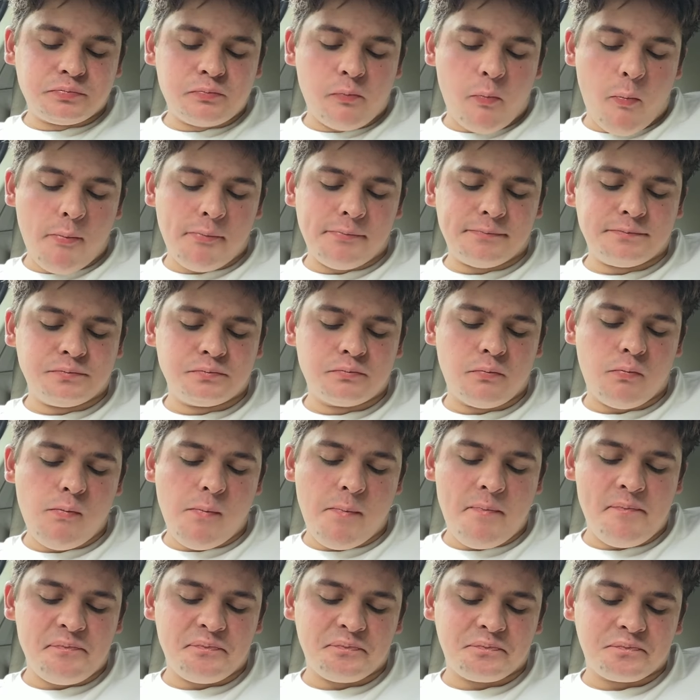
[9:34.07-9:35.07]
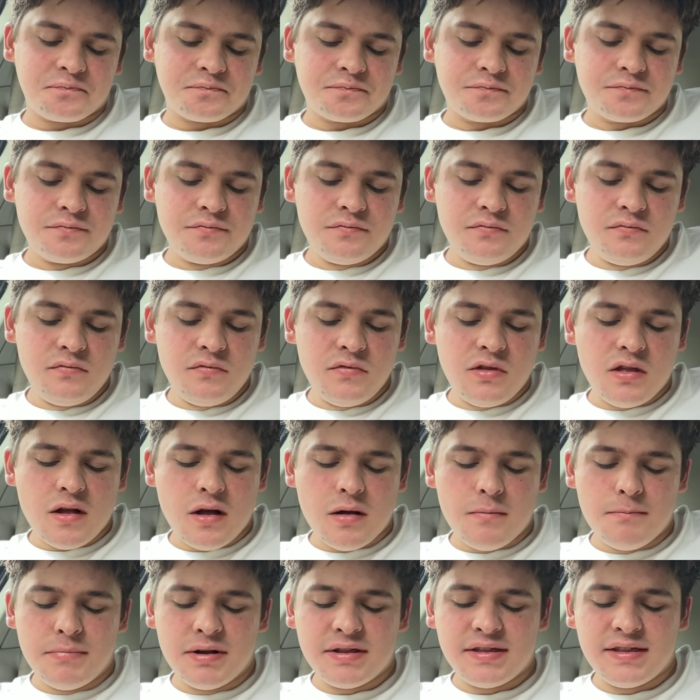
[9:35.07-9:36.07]
Mm.
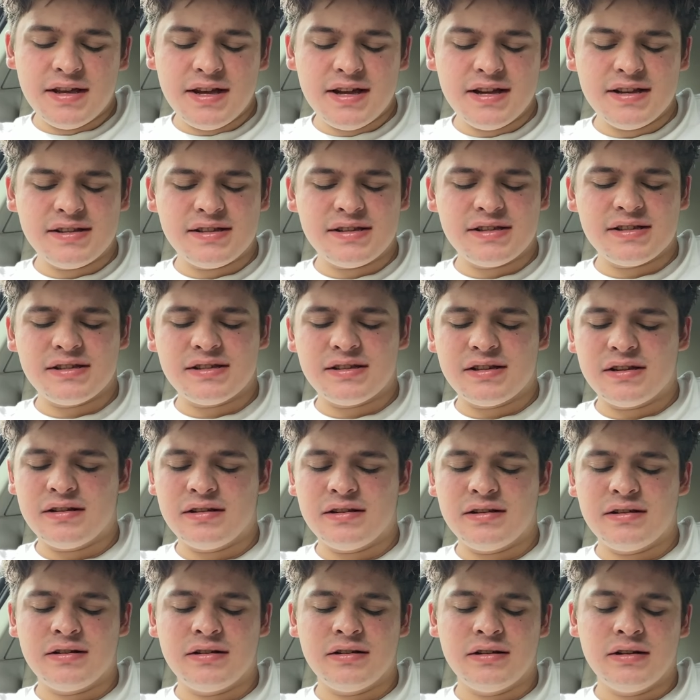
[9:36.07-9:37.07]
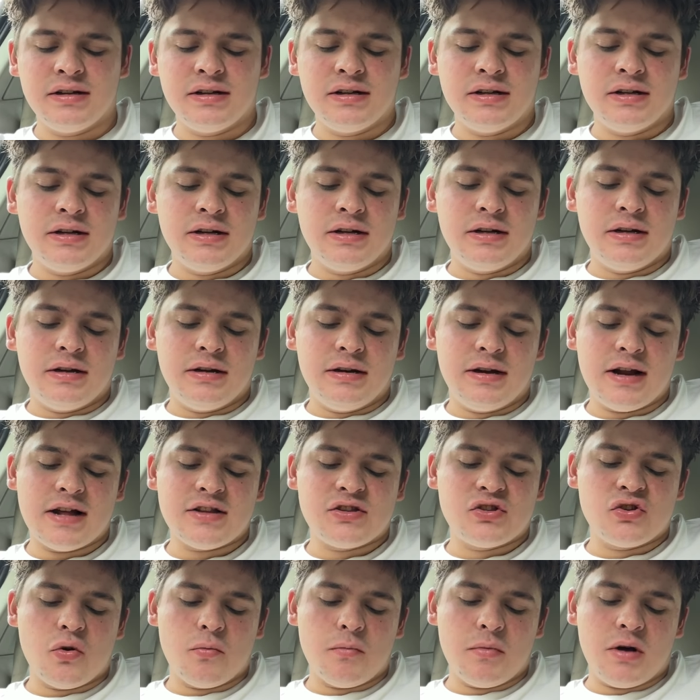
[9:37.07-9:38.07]
But this,
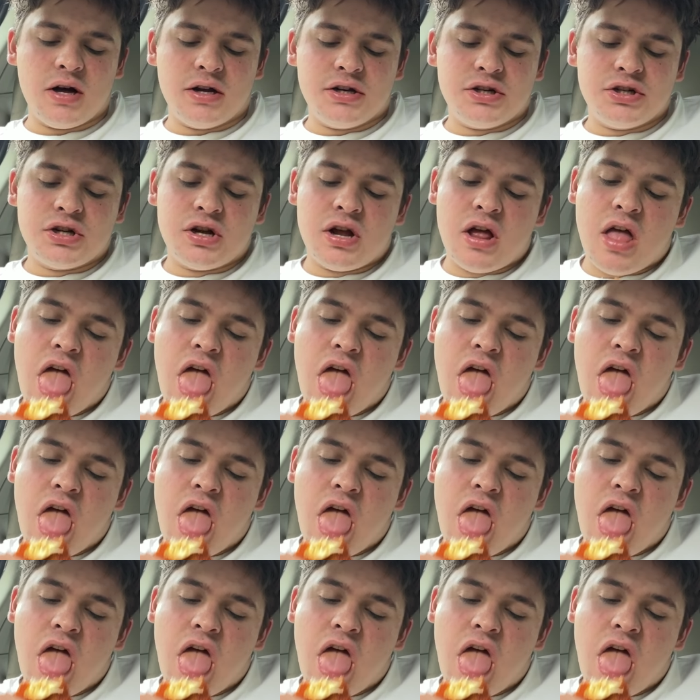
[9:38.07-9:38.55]
not so much.